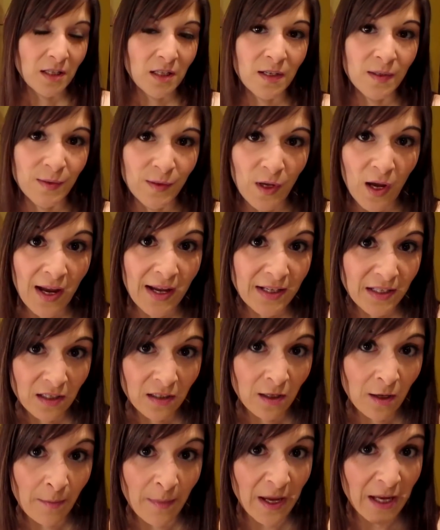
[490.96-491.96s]
The sky's
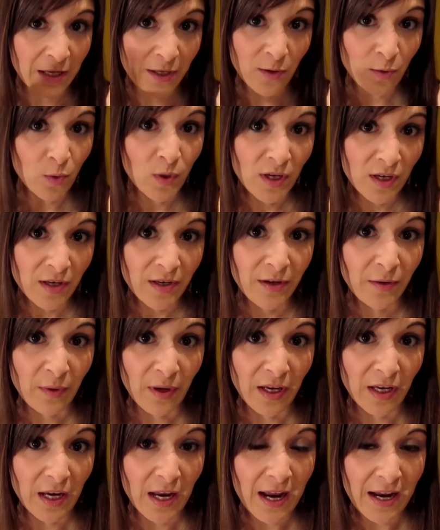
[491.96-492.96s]
the limit. You can do
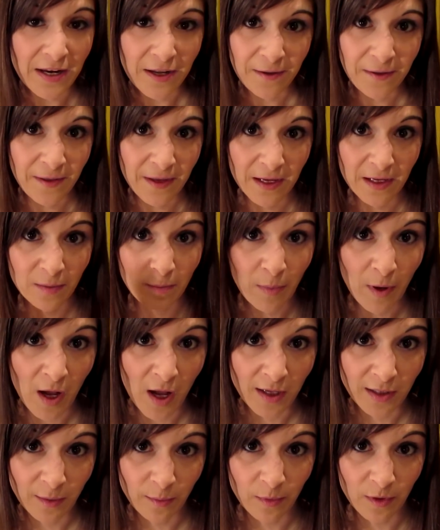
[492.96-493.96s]
it. Anything is
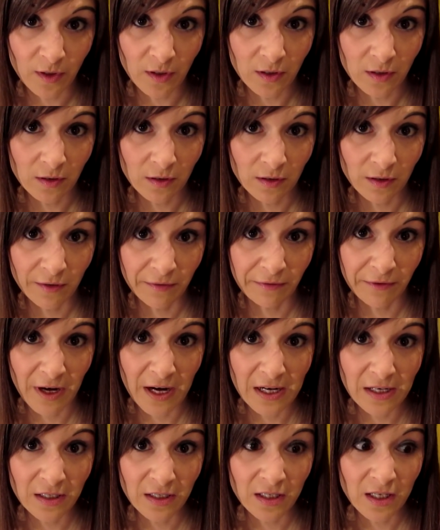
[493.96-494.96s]
possible, the
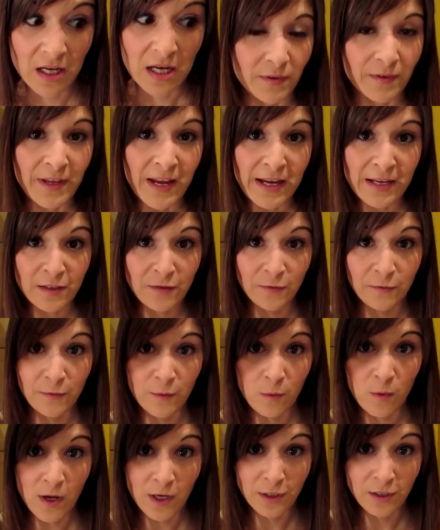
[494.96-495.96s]
friends. Thanks
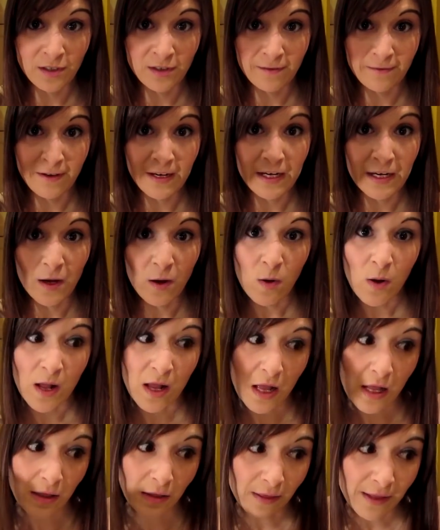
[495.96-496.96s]
for watching the video.
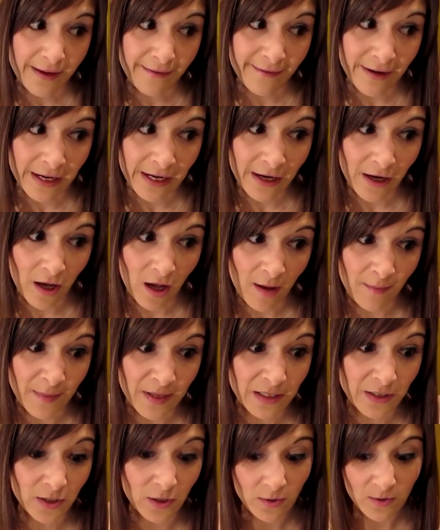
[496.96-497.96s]
Leave any
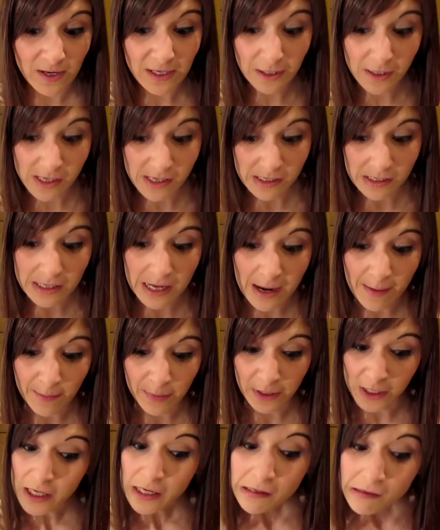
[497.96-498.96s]
comments or questions down
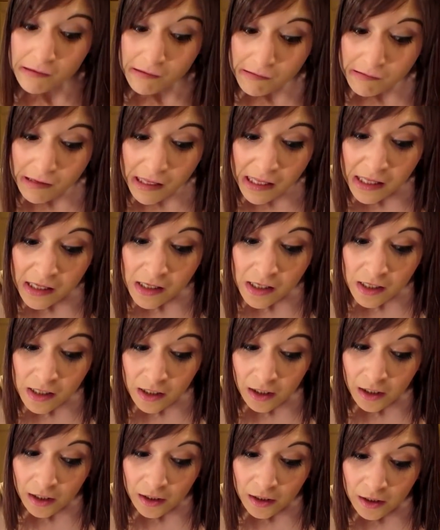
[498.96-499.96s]
below.
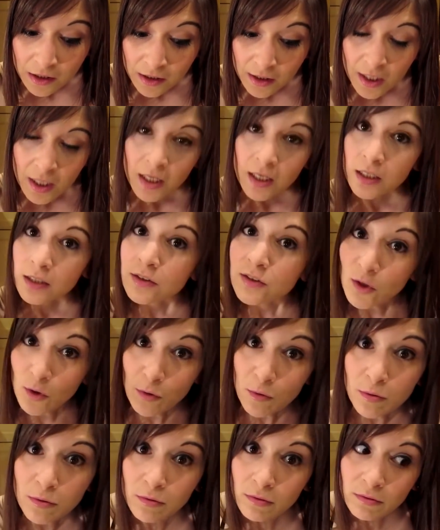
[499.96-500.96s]

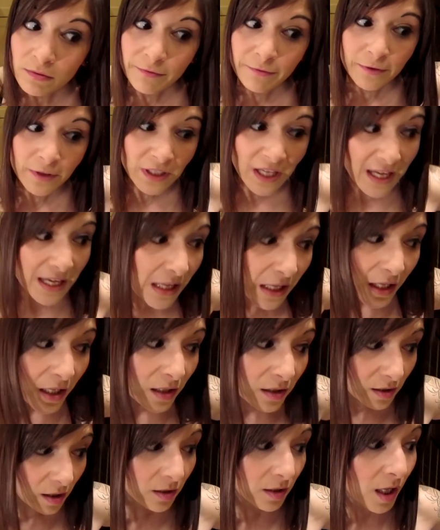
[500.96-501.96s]
Don't
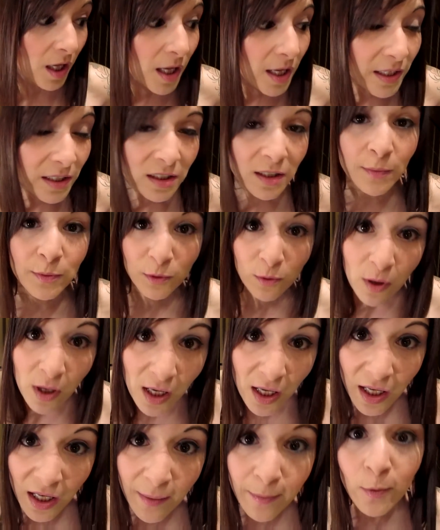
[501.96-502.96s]
forget to like,
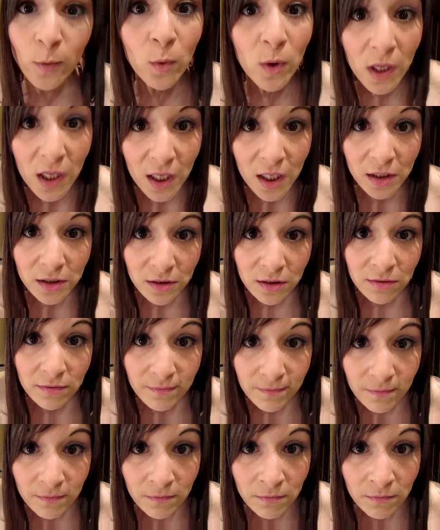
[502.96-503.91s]
subscribe, or what?